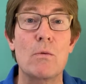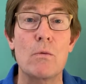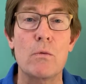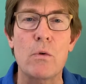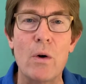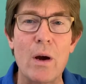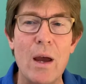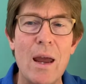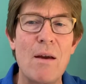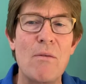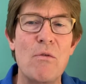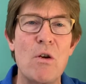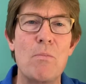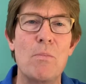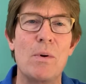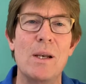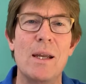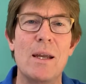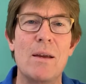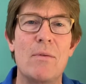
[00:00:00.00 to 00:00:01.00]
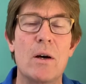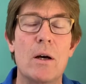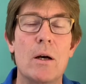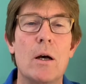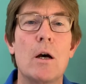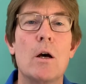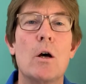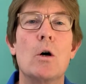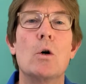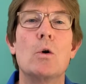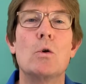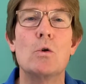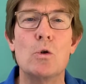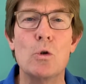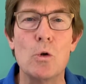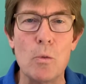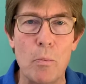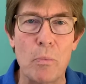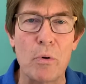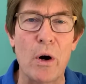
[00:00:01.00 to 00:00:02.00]
for every believer
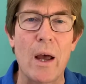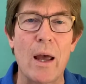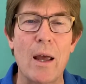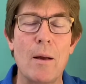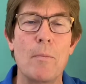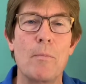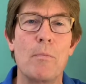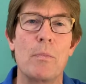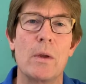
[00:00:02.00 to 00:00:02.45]
to pray.